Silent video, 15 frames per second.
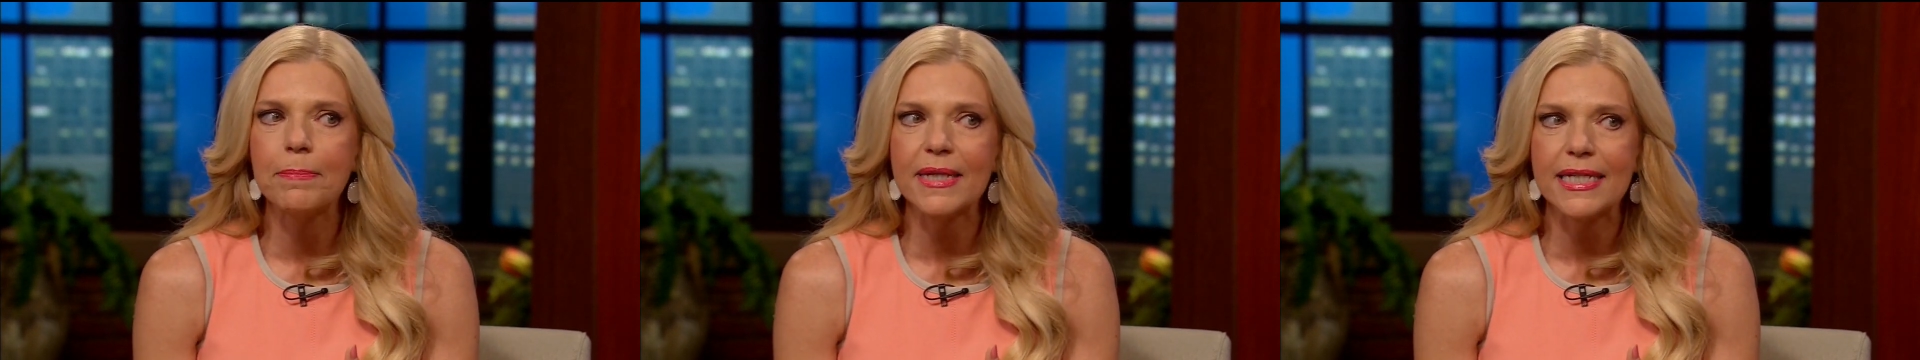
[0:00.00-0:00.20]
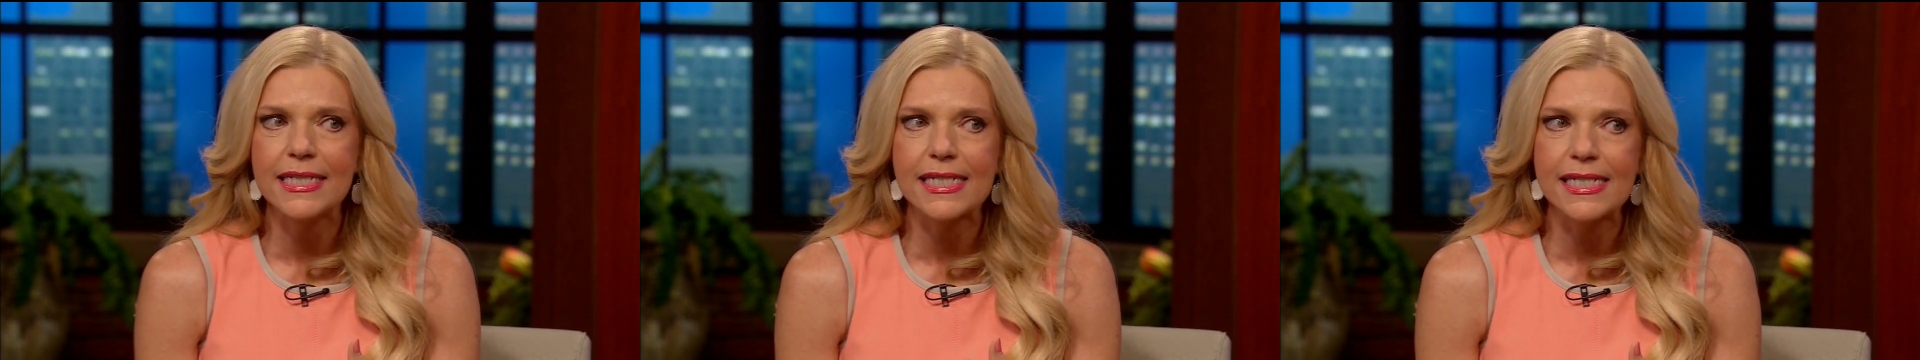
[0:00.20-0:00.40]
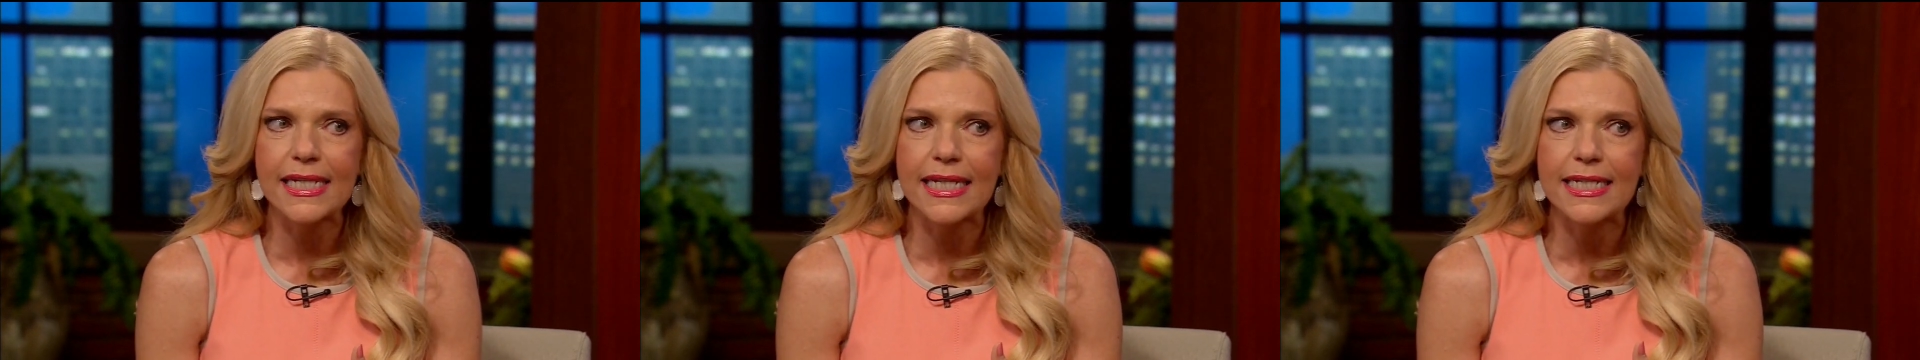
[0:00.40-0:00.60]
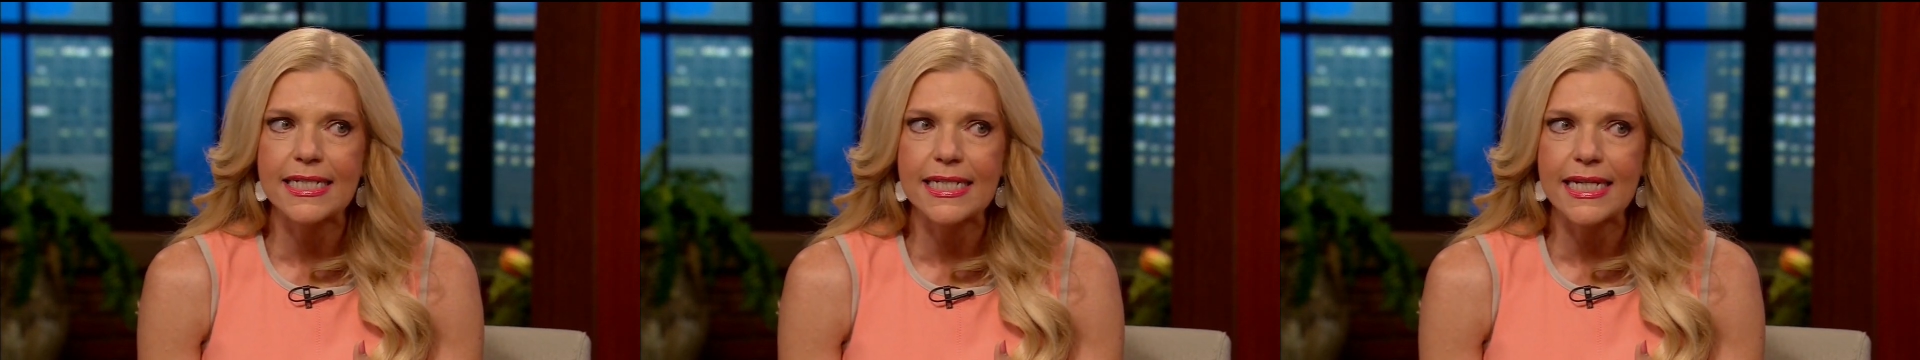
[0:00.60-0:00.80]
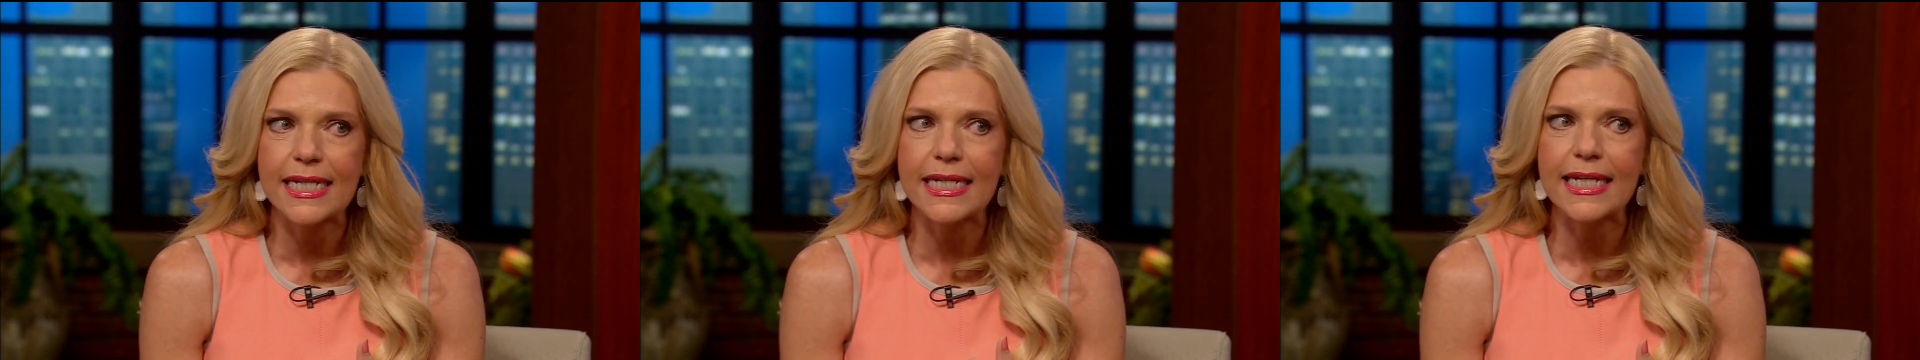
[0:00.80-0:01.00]
B, C,
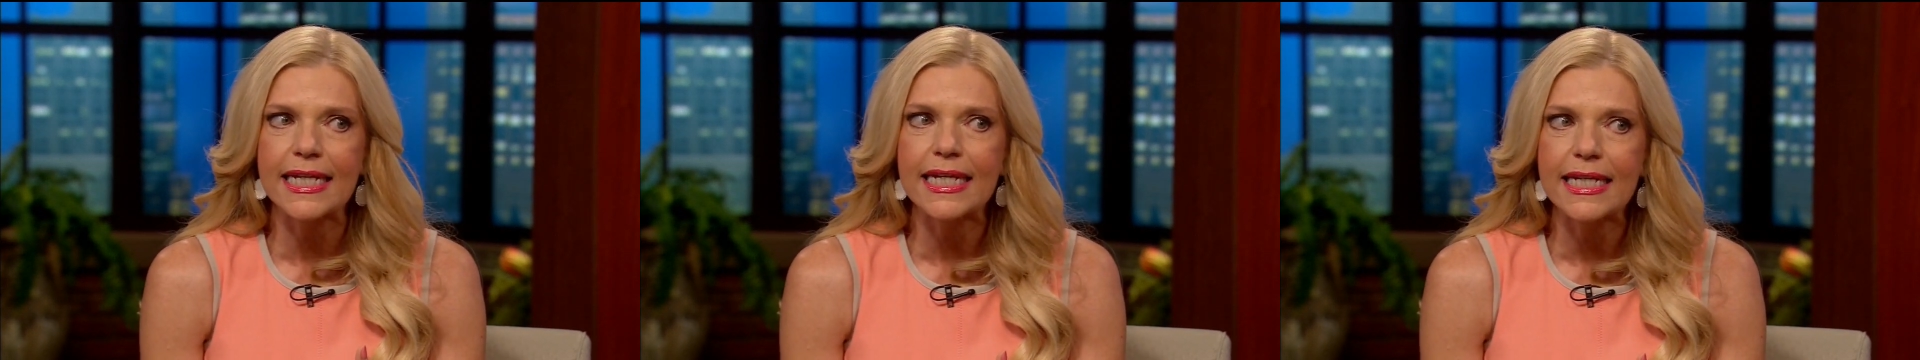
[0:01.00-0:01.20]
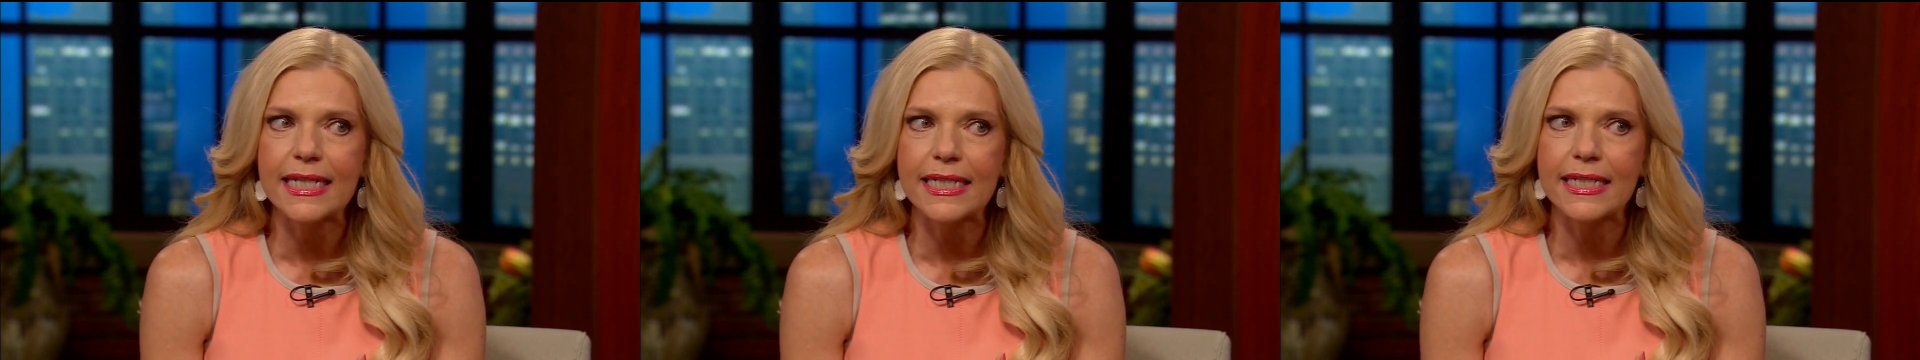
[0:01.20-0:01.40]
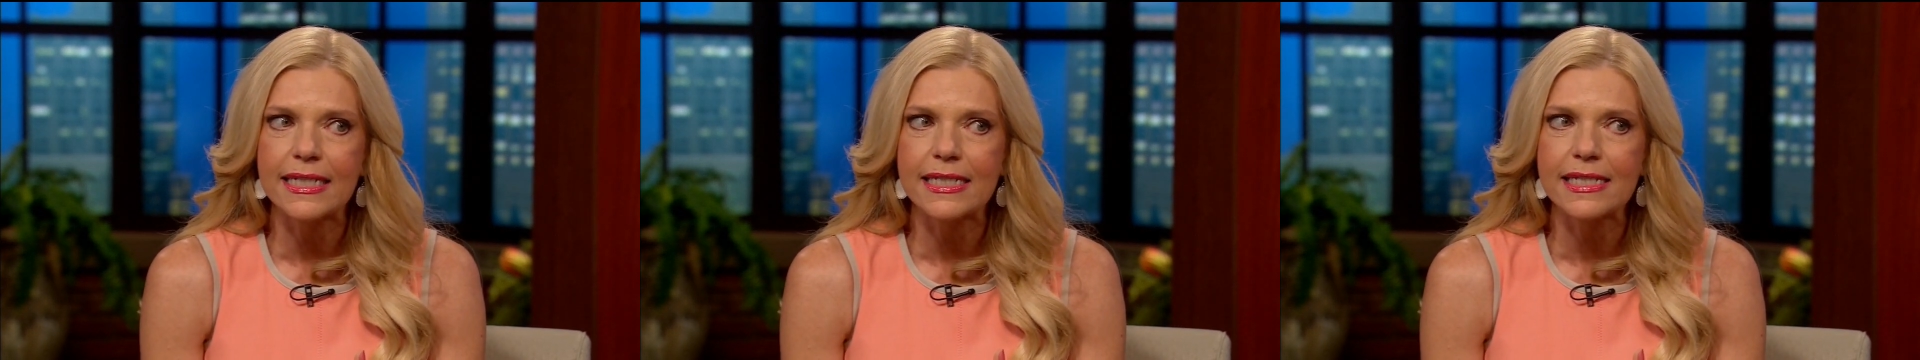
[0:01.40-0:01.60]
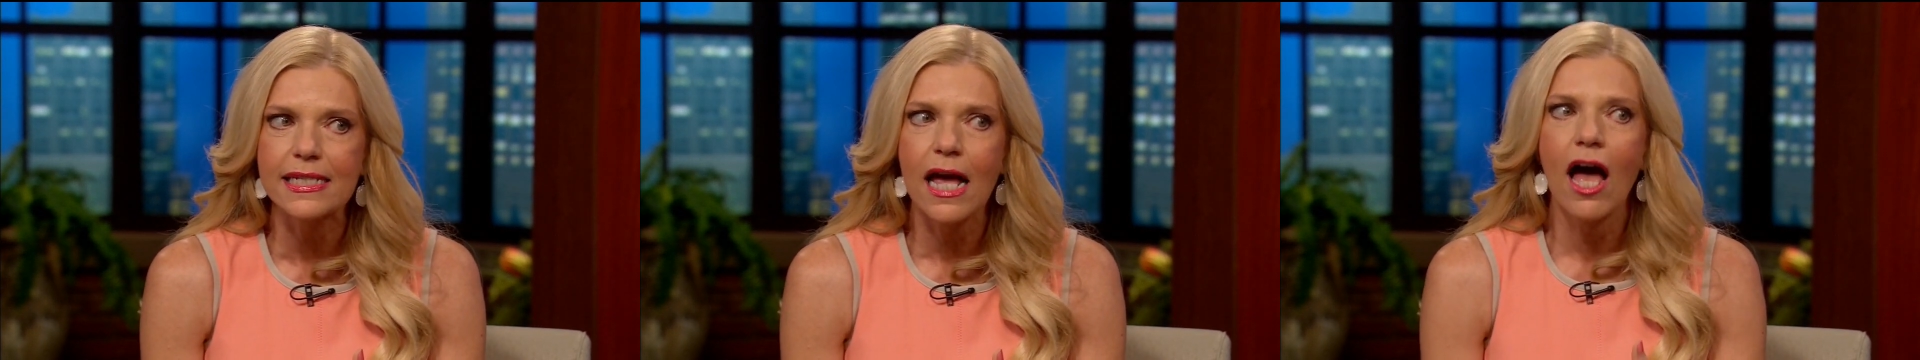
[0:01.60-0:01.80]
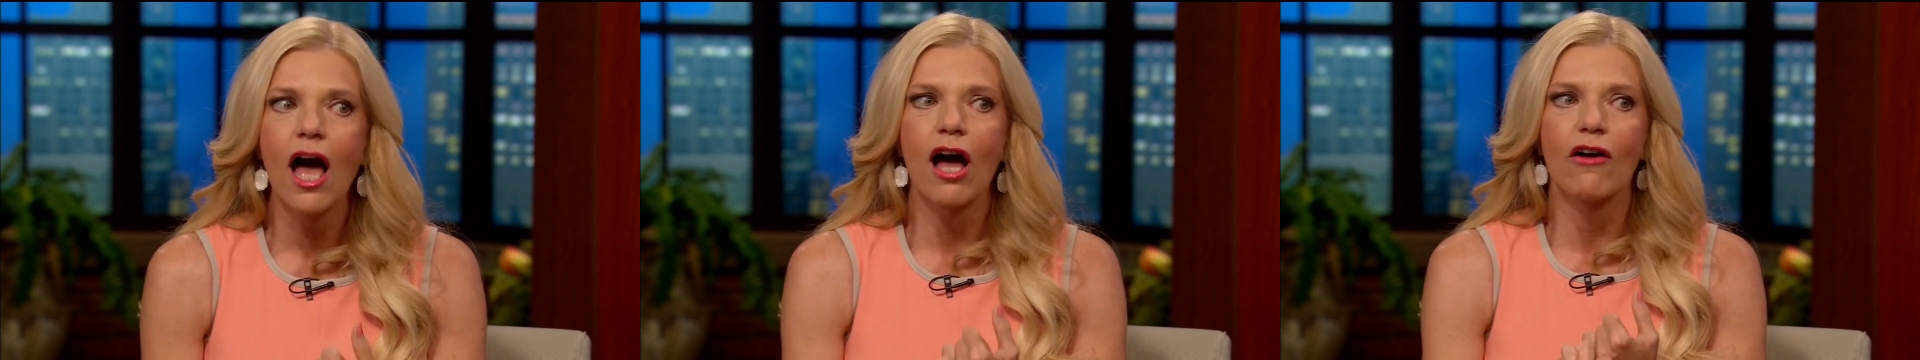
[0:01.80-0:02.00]
D,
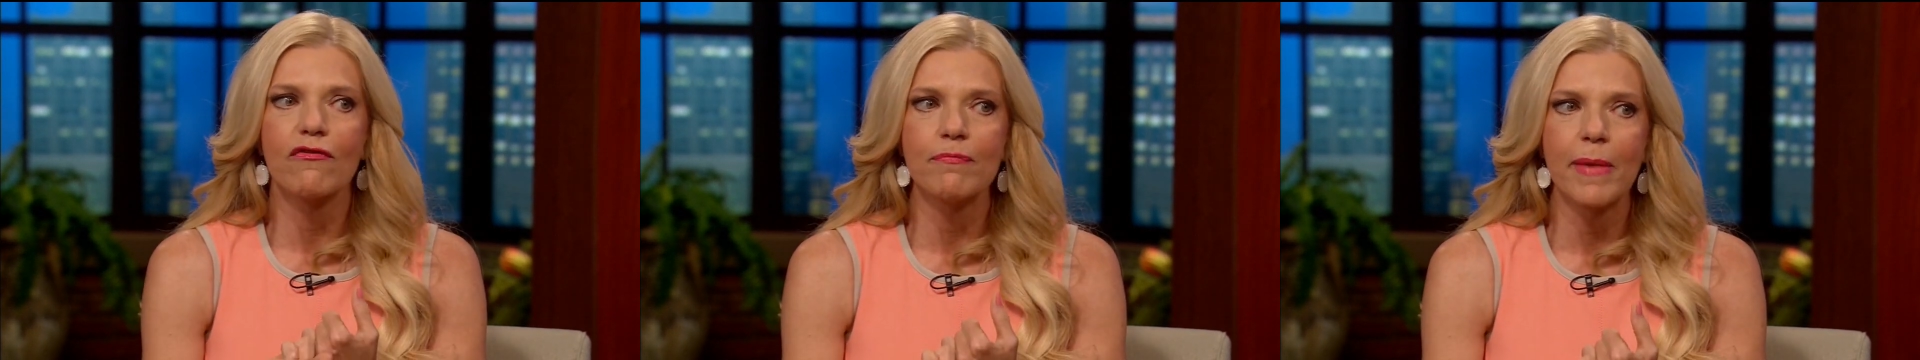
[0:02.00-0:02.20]
E's of